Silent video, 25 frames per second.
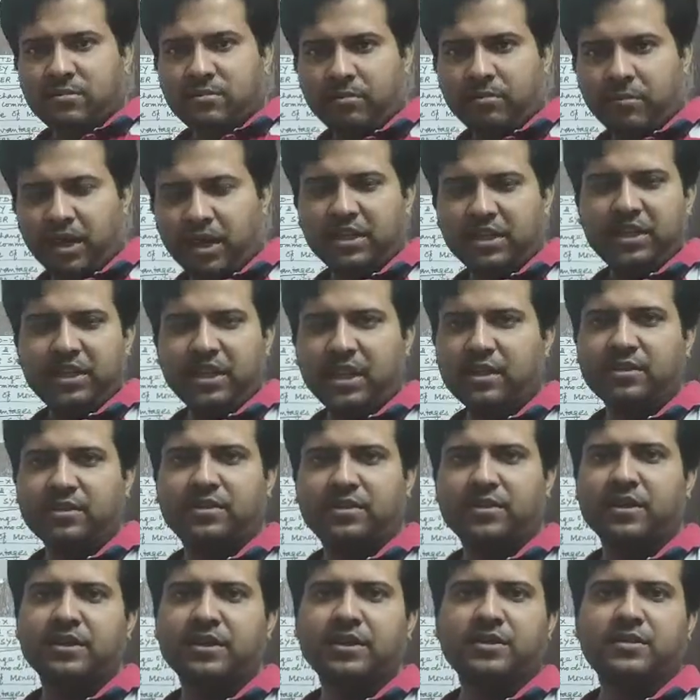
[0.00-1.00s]
money
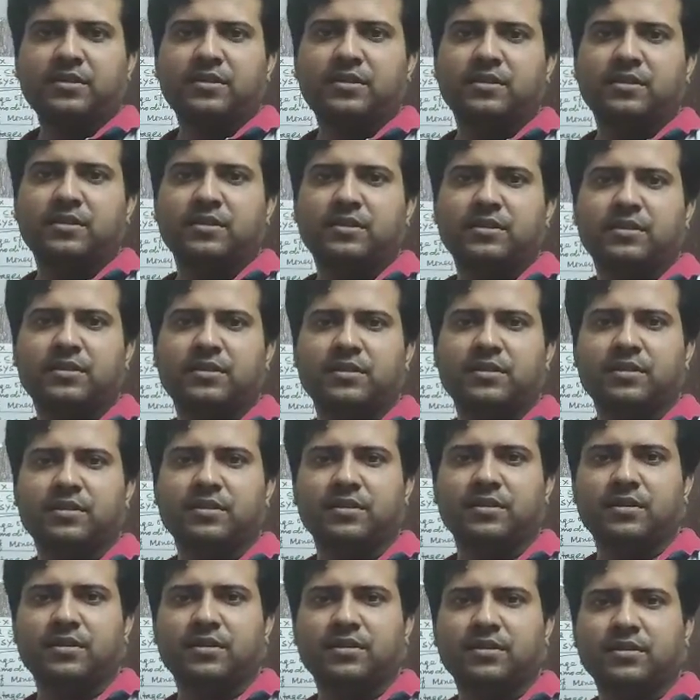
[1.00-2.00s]
and credit.
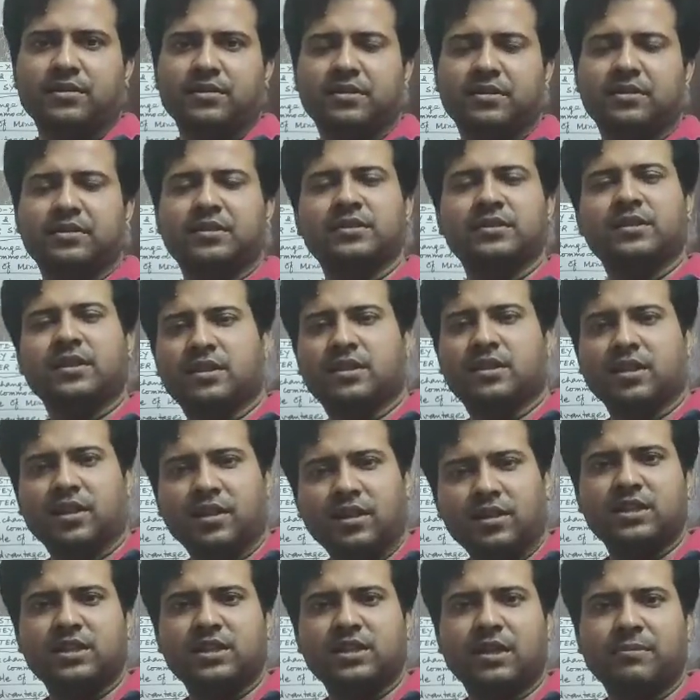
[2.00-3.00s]
This is the
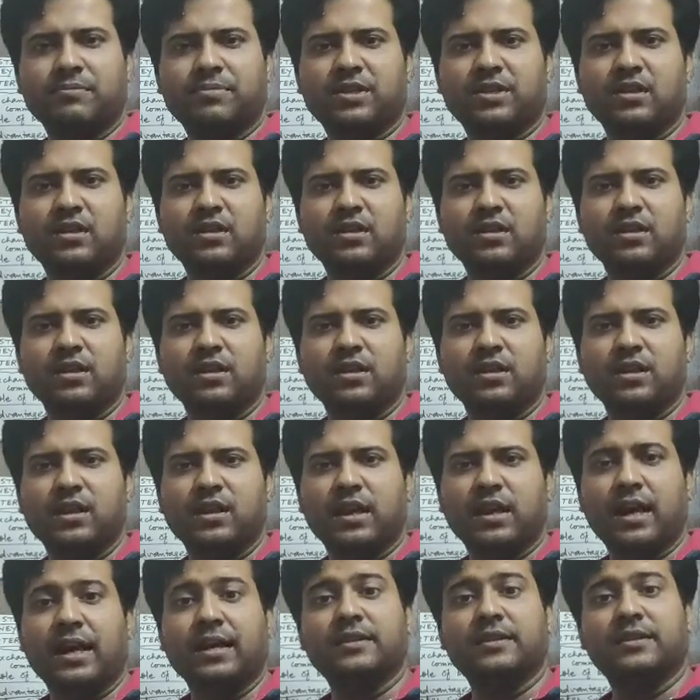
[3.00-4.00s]
third chapter
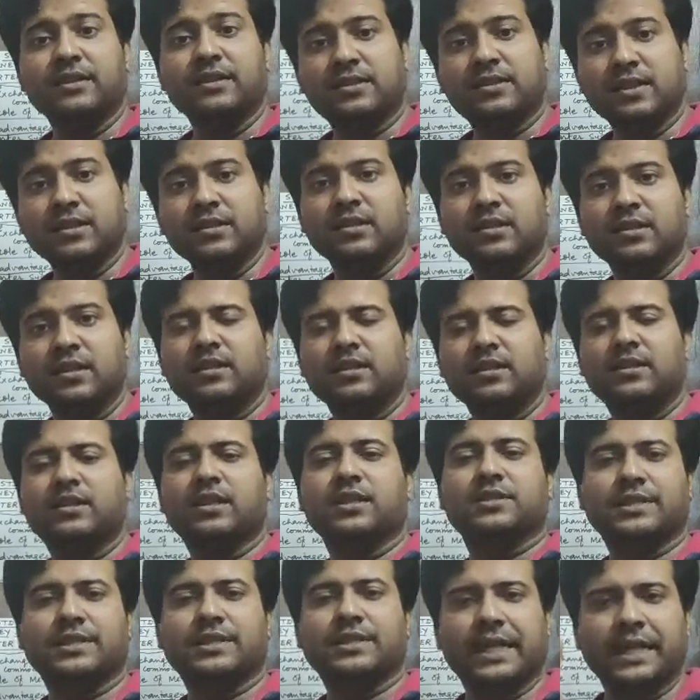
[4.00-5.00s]
and this is
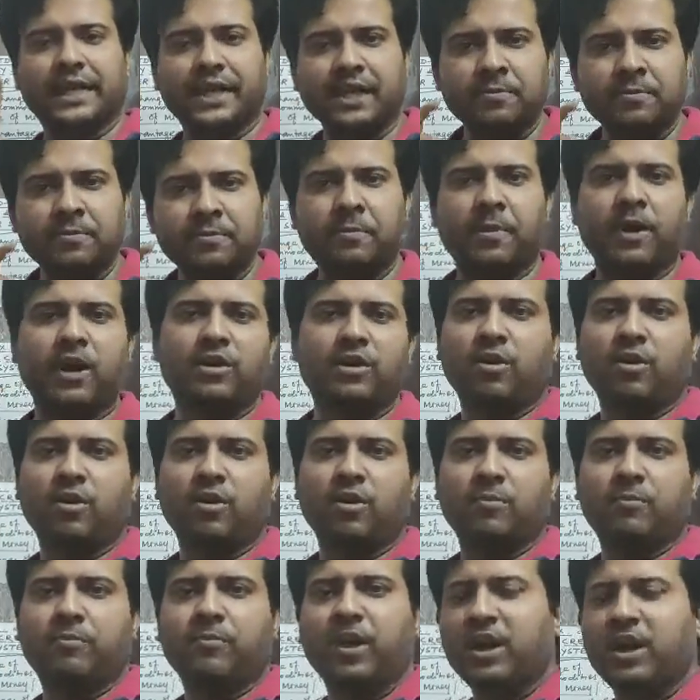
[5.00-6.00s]
the second part
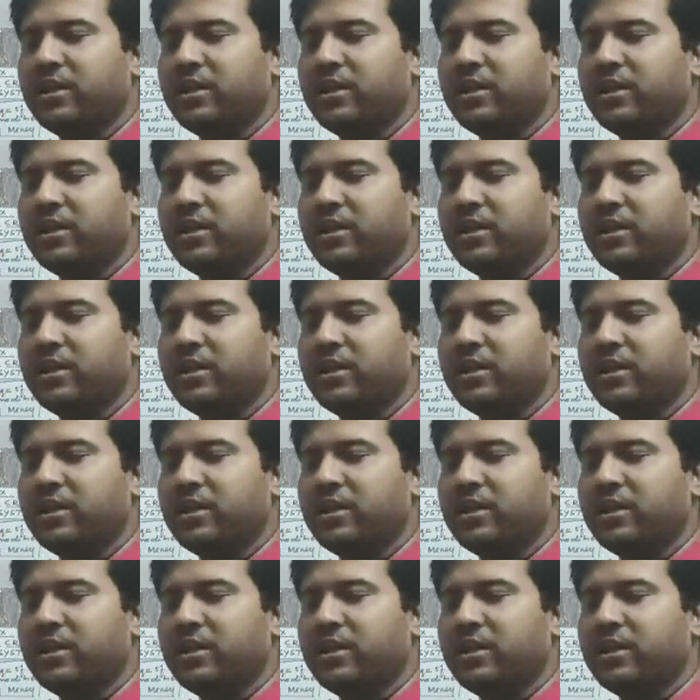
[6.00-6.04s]
of